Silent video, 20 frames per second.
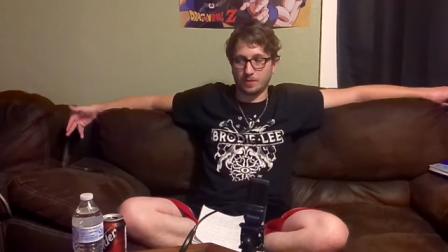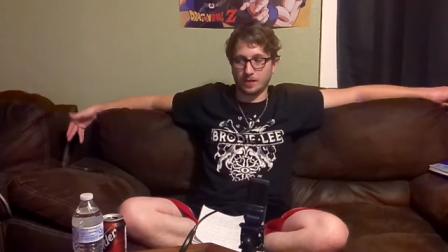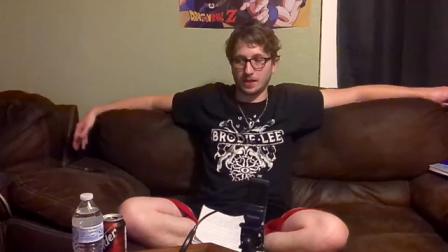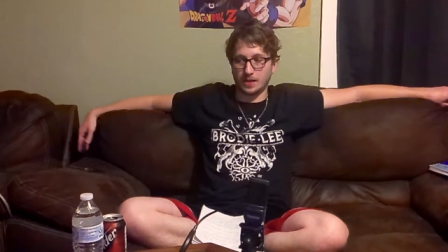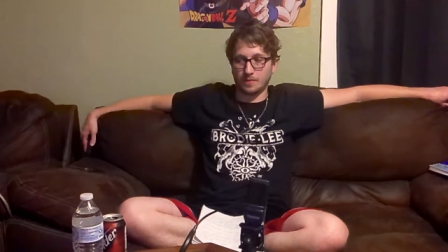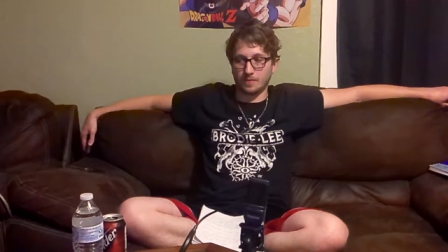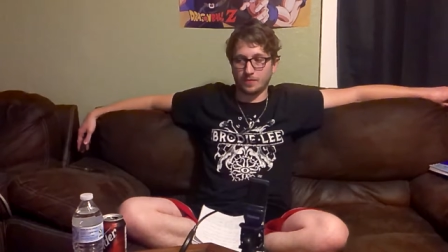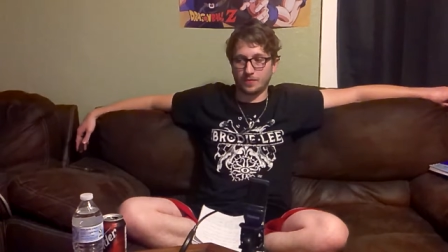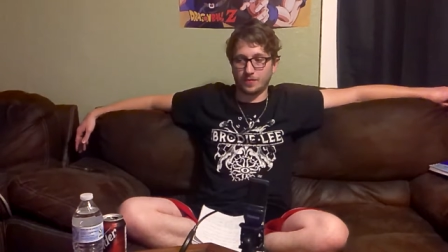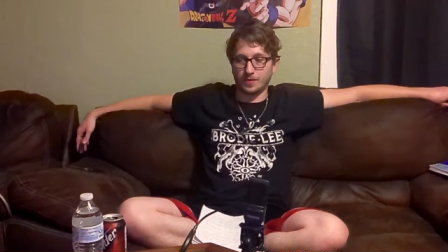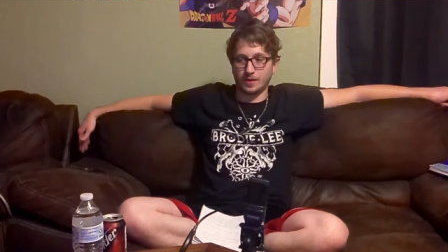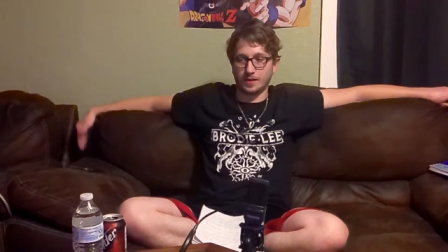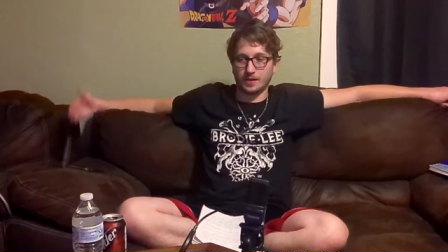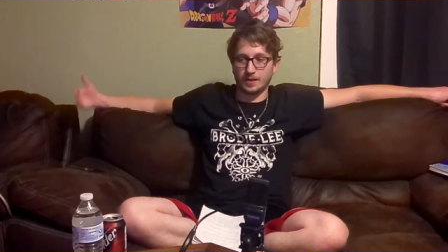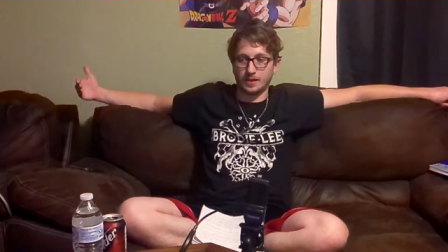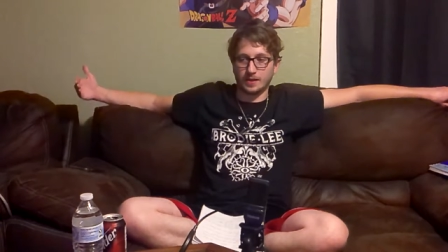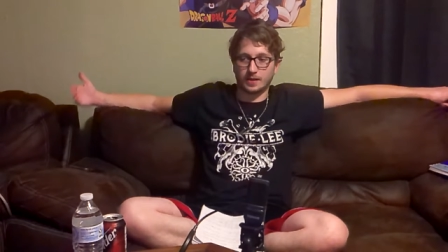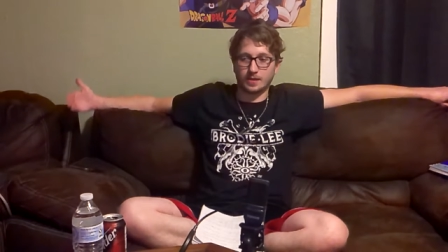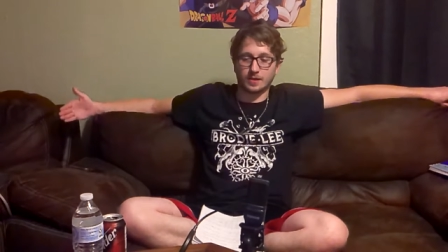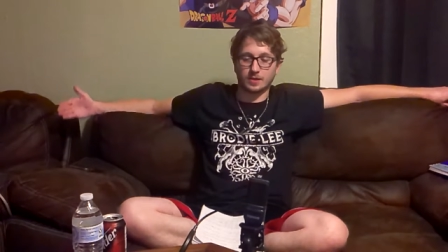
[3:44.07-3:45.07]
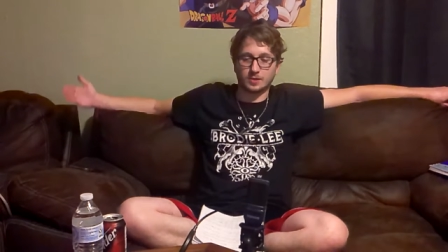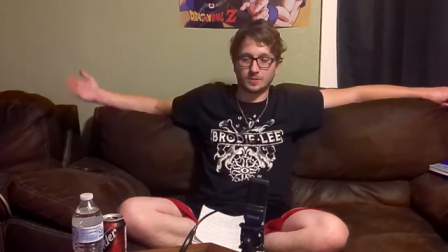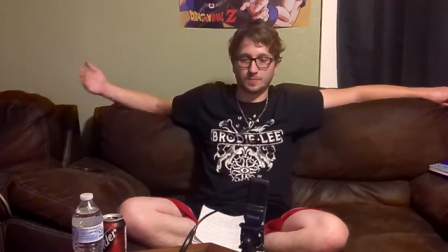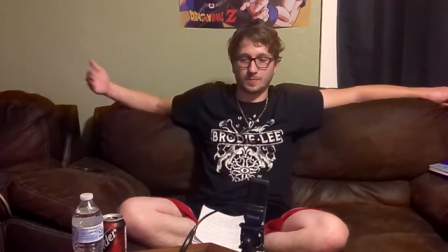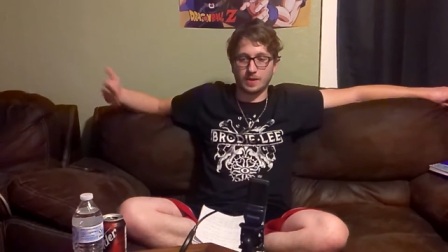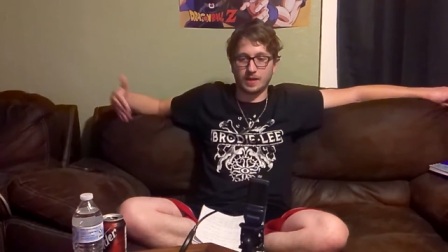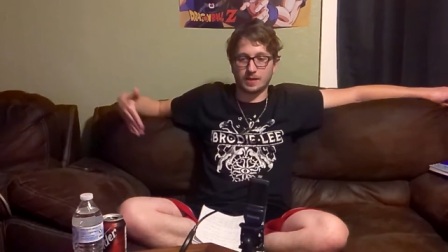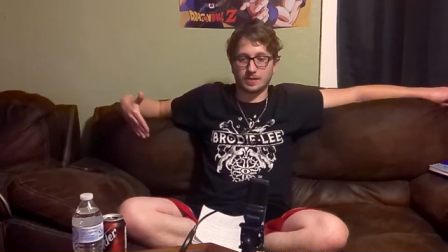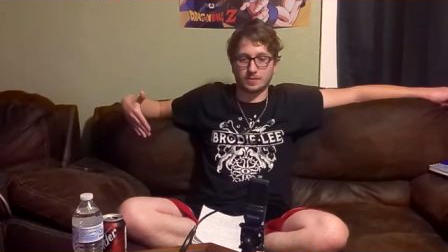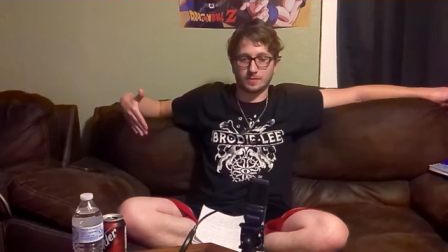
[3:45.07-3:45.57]
playing with it and it cuts
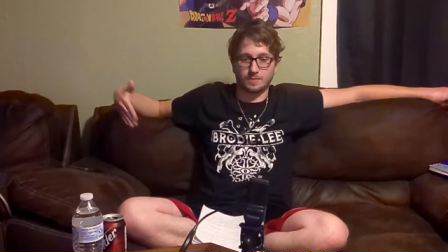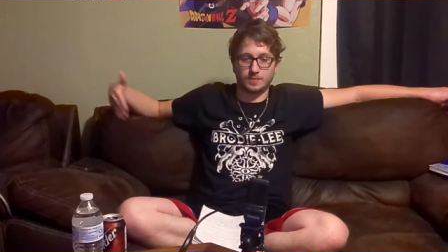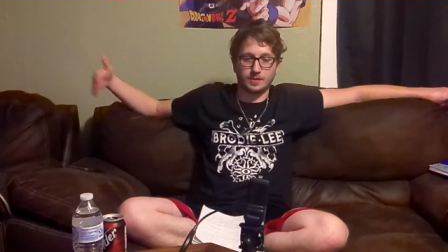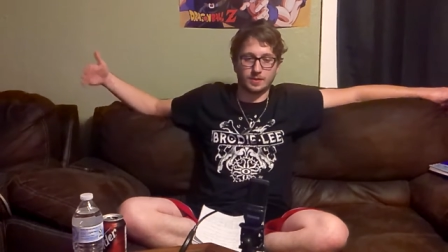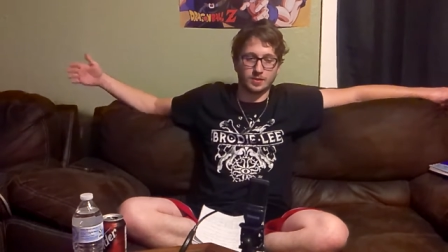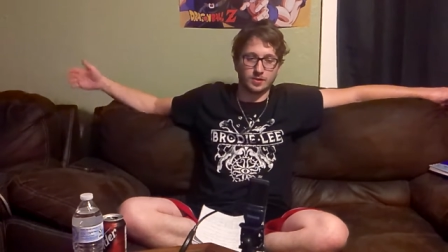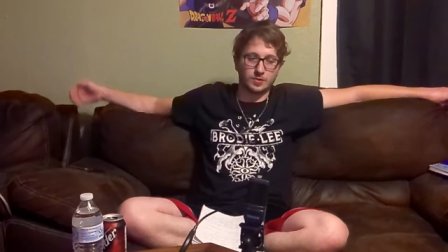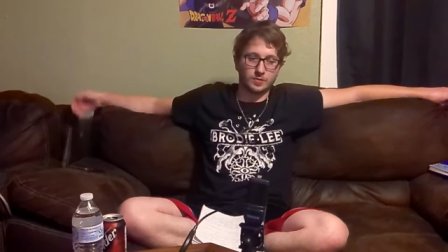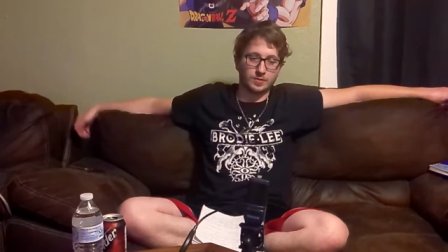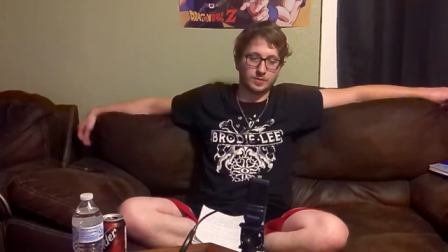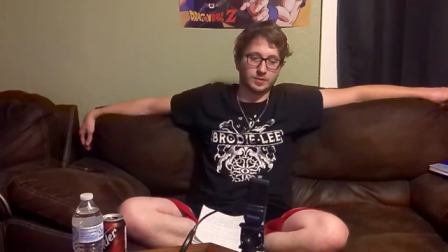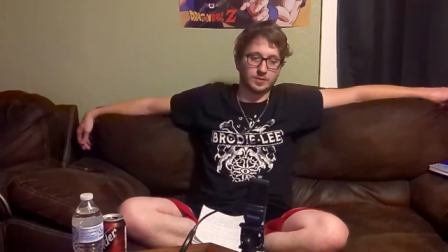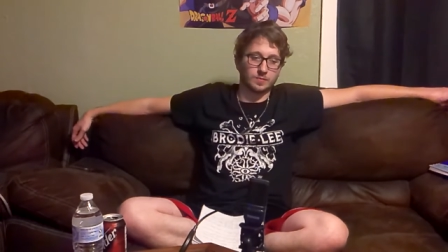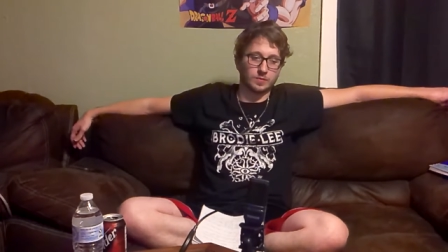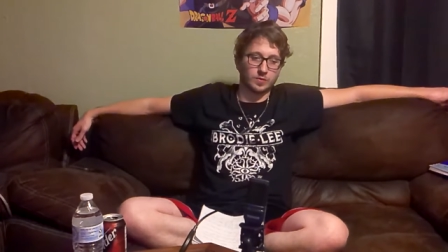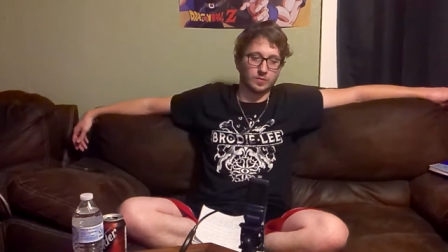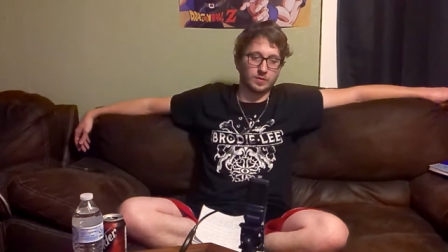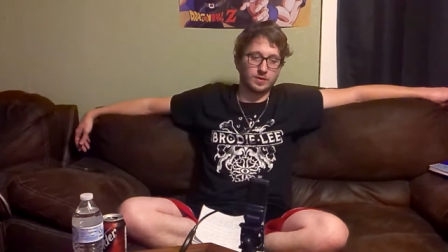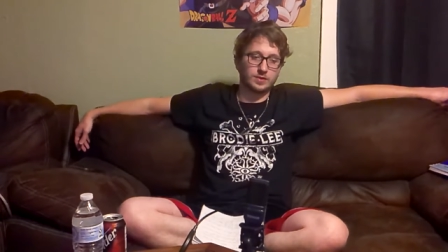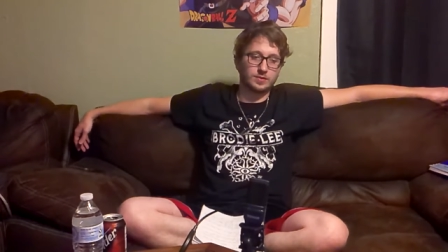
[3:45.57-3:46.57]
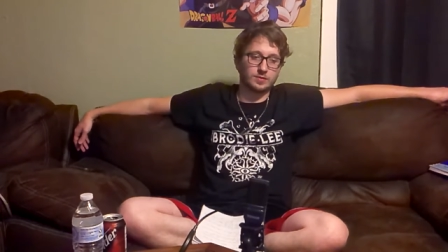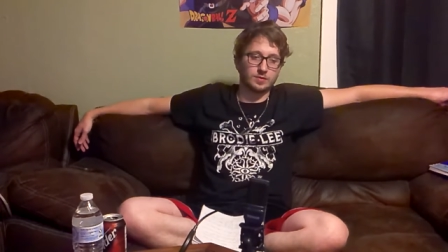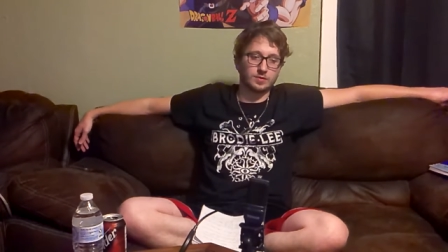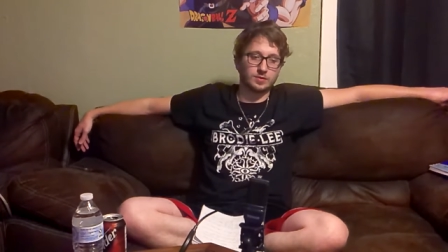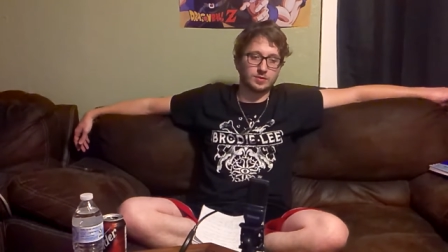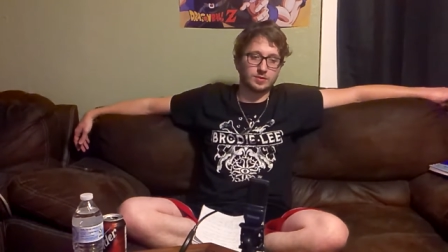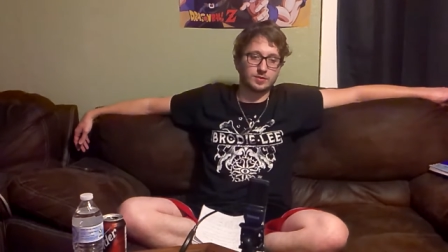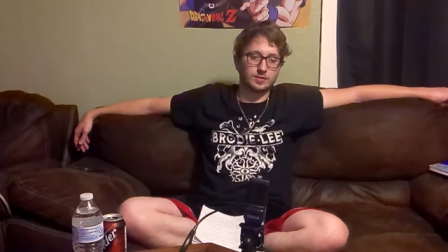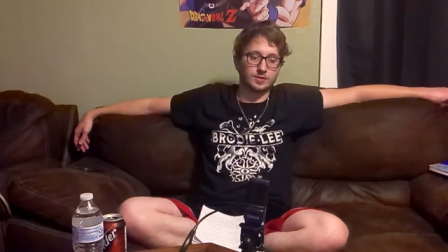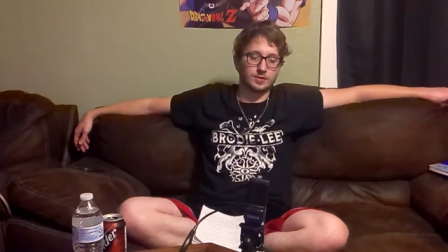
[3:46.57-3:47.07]
back to Peter doing some more research,